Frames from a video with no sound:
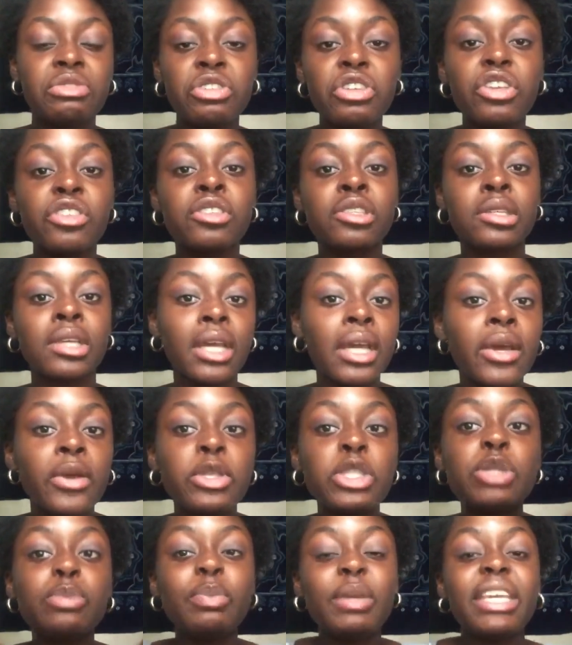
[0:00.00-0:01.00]
just
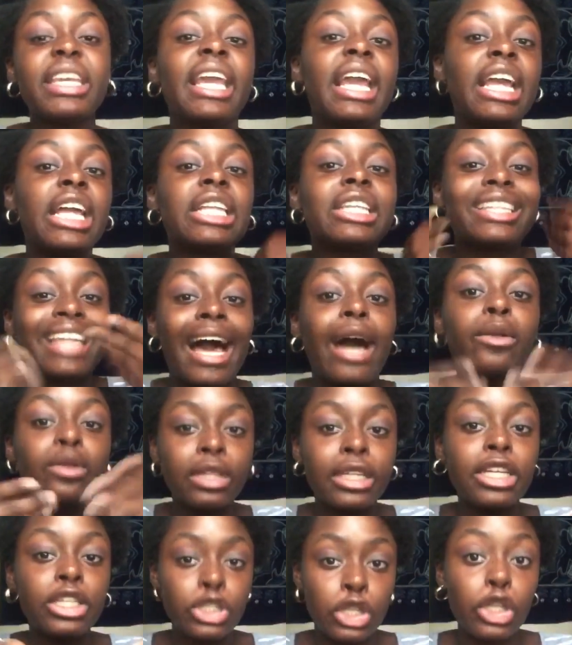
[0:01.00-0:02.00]
speaking
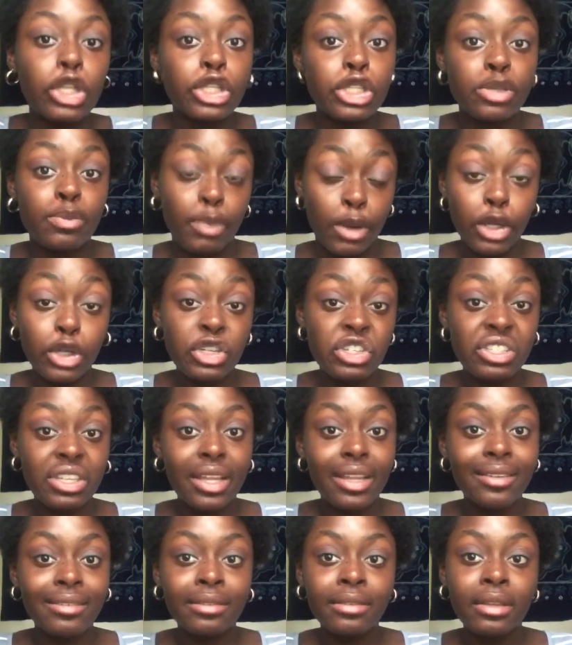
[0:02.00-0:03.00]
loudly to this
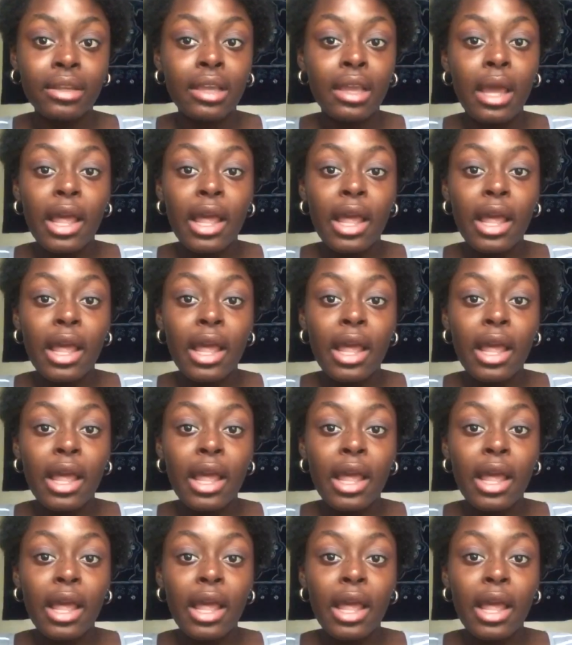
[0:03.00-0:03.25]
person,